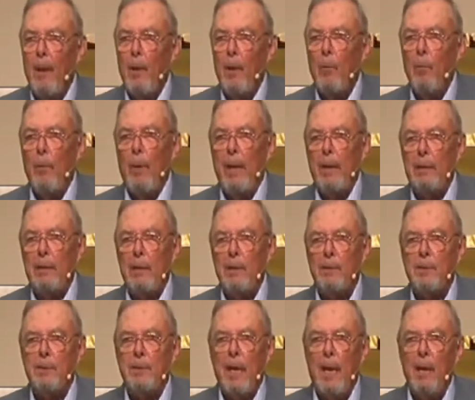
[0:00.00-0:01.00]
we
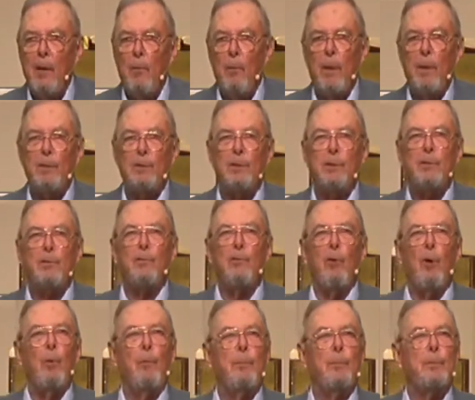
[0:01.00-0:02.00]
distinguish
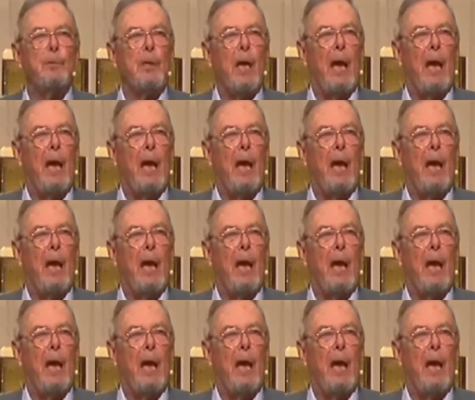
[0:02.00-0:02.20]
groups